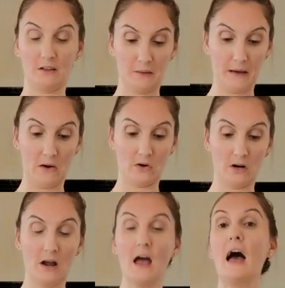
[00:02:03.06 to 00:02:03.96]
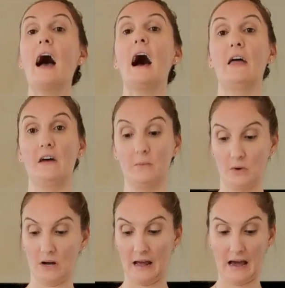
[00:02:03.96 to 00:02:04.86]
of garlic powder, and
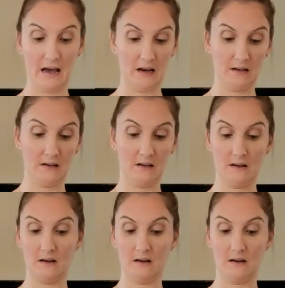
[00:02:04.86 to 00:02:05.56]
then we're going to add,